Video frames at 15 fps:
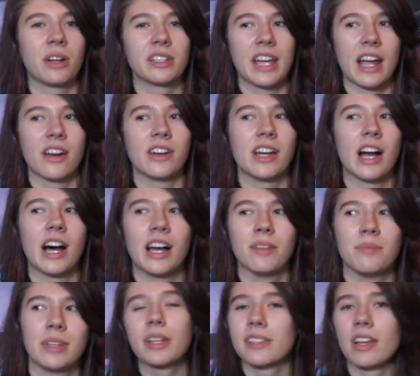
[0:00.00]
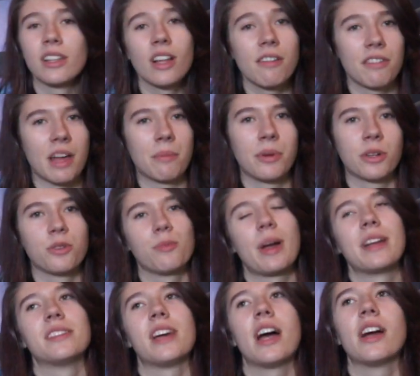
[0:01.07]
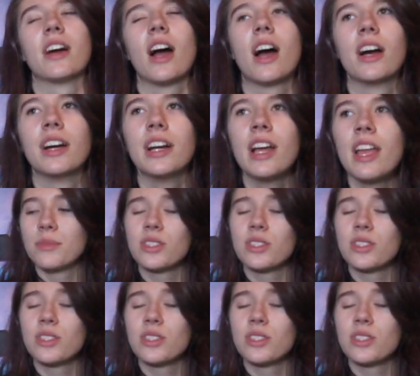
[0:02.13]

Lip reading: on Carry On because I love that book with my entire heart.